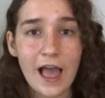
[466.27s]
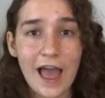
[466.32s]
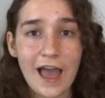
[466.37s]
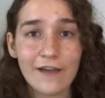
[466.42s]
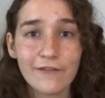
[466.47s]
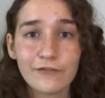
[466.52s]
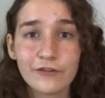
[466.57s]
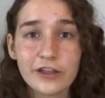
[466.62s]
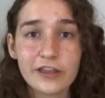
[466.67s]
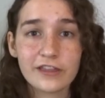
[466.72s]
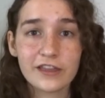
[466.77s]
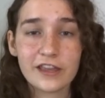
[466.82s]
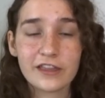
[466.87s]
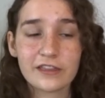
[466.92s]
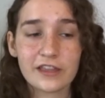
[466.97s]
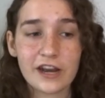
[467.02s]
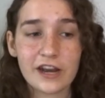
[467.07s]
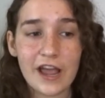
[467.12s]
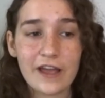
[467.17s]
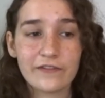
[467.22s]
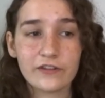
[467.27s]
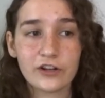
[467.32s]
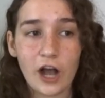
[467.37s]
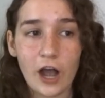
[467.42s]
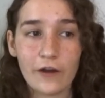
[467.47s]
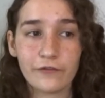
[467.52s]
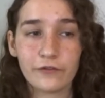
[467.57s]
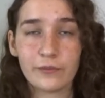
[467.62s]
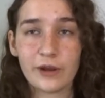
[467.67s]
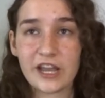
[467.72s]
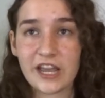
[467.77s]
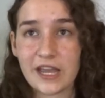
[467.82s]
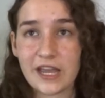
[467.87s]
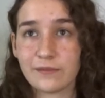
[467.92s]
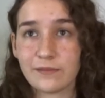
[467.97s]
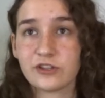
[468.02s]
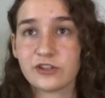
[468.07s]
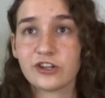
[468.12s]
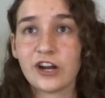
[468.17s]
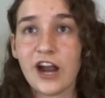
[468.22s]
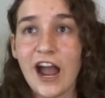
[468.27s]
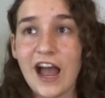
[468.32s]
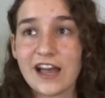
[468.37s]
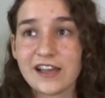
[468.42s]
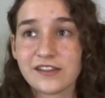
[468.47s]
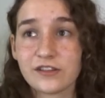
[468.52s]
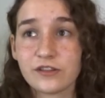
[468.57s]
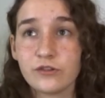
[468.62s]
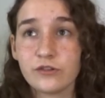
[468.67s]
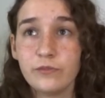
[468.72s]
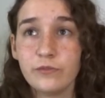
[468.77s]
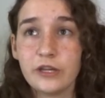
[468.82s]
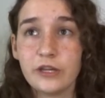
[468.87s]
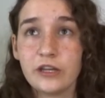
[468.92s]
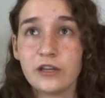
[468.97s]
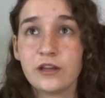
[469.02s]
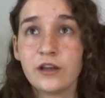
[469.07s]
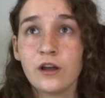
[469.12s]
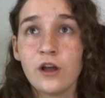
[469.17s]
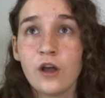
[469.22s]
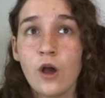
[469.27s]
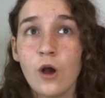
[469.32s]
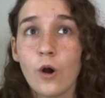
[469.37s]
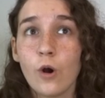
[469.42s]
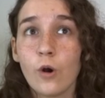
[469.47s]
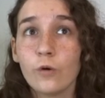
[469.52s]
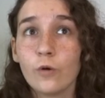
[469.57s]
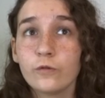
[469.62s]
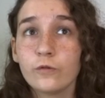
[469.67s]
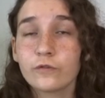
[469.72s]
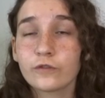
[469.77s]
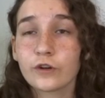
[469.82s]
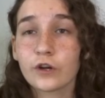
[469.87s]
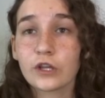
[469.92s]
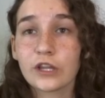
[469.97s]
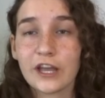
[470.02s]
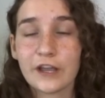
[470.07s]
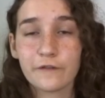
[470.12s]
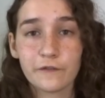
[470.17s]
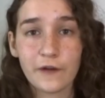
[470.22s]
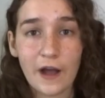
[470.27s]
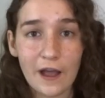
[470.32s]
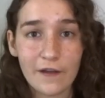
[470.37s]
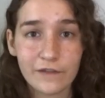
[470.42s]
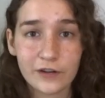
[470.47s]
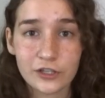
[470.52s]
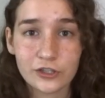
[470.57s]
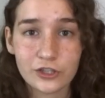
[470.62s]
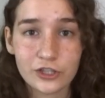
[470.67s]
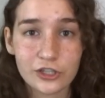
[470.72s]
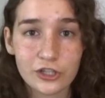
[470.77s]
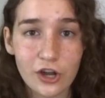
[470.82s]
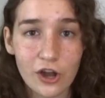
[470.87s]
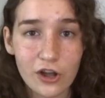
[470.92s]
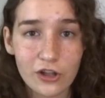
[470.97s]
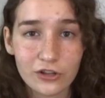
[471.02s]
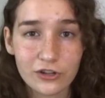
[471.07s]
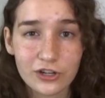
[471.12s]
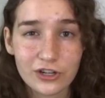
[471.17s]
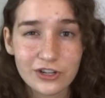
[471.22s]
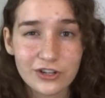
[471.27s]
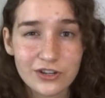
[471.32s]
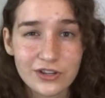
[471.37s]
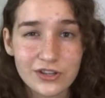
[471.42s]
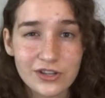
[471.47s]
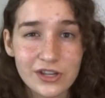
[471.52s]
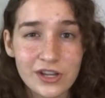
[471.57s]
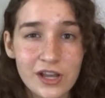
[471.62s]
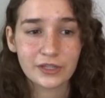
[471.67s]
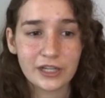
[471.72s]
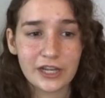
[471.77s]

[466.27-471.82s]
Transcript: everything that I've got for my hamster has to be over like $500,